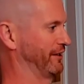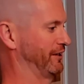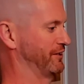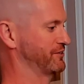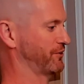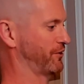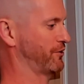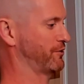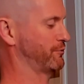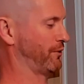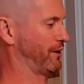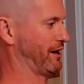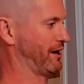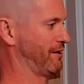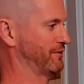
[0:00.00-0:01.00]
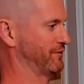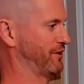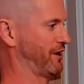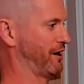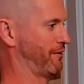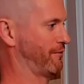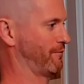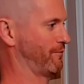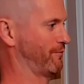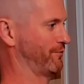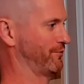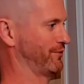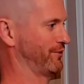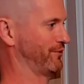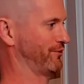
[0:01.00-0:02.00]
So by having that
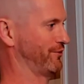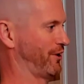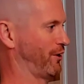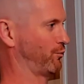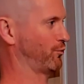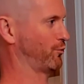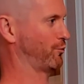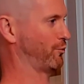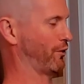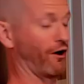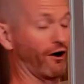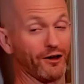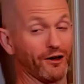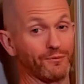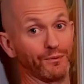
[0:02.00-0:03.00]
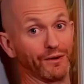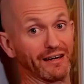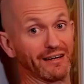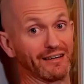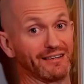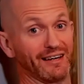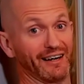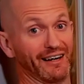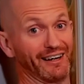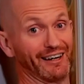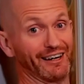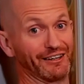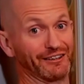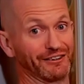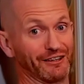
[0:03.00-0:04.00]
wall behind me,
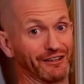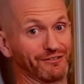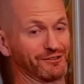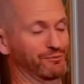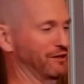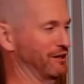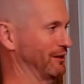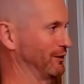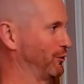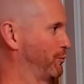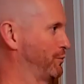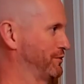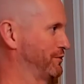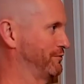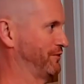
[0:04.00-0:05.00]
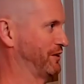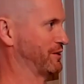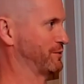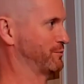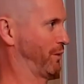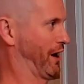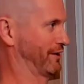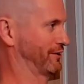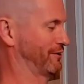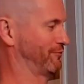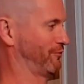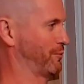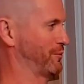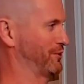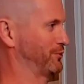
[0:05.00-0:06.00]
it gives me a little bit of feedback if
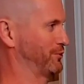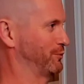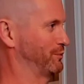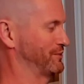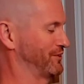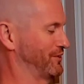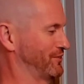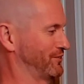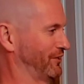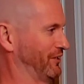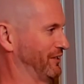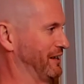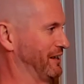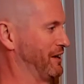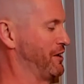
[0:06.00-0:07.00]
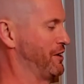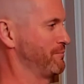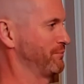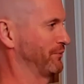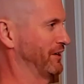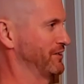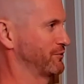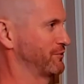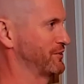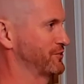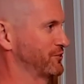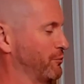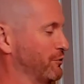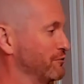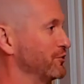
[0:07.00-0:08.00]
I'm in a good position. So for
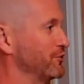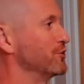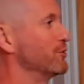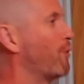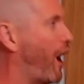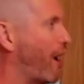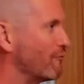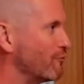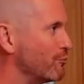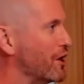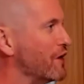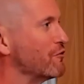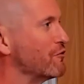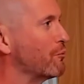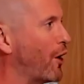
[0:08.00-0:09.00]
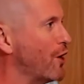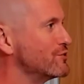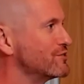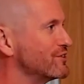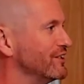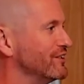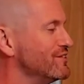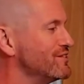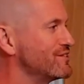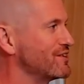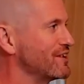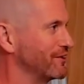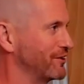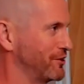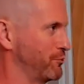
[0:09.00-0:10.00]
some of you, you might have a bit of a poking
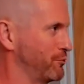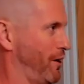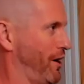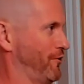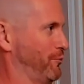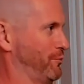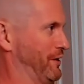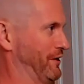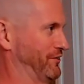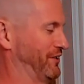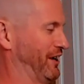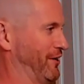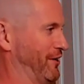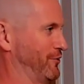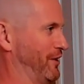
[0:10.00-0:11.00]
chin and you might not be able to get your